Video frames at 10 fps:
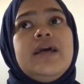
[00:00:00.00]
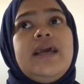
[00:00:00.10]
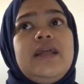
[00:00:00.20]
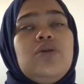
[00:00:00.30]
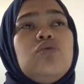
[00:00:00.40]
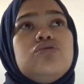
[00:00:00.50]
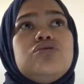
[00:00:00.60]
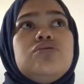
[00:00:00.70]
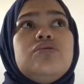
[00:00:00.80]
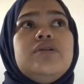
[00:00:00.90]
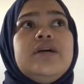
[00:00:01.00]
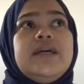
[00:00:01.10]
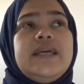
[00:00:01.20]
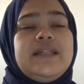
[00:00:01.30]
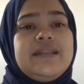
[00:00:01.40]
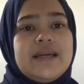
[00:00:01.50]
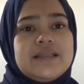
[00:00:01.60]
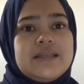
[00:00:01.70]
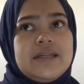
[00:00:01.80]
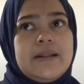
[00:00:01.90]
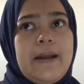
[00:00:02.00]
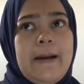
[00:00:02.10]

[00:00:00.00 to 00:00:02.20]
and also it doesn't